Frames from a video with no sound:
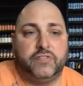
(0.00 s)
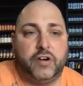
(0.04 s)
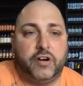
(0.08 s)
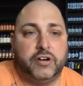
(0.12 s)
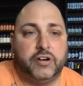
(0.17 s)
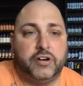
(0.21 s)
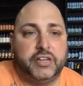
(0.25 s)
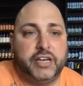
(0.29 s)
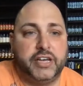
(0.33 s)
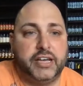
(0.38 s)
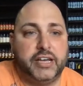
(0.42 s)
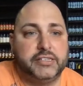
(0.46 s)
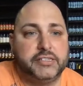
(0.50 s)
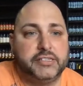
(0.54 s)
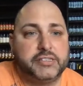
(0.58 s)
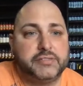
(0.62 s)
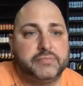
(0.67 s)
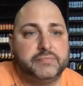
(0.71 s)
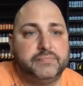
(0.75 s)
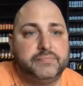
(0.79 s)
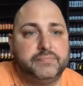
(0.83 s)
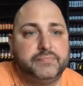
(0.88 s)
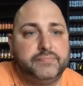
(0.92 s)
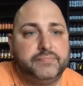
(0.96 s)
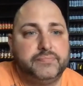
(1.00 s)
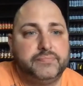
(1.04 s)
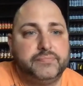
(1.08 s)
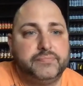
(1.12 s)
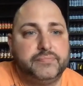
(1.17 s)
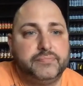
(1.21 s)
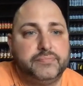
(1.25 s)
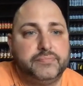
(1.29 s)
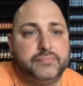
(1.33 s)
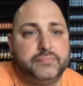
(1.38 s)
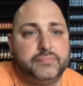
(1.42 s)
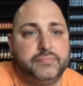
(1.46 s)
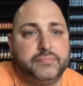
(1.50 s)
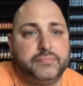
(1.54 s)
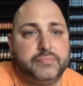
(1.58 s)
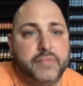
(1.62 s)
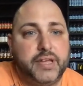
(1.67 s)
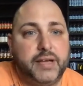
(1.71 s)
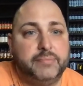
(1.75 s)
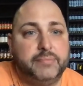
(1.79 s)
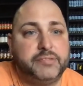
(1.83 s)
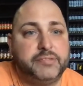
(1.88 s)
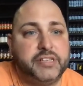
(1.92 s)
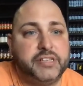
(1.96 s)
RDAs.
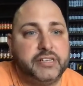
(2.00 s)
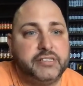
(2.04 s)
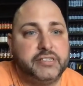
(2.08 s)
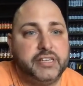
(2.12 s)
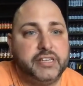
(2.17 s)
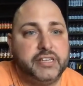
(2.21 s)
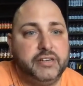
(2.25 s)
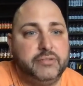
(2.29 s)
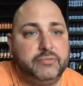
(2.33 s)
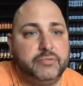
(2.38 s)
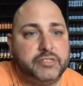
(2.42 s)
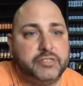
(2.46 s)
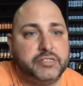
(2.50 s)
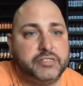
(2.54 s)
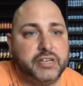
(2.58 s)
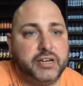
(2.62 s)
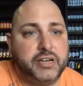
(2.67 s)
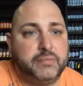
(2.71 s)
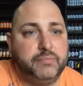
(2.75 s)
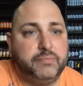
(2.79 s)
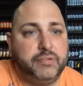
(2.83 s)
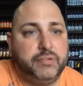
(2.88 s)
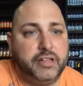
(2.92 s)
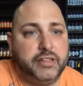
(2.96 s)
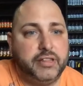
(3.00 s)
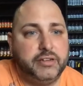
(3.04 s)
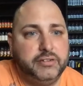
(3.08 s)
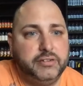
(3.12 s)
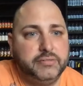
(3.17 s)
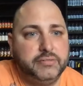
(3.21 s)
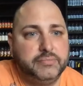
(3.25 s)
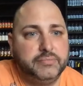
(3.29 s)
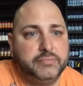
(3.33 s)
M16, what's up, brother?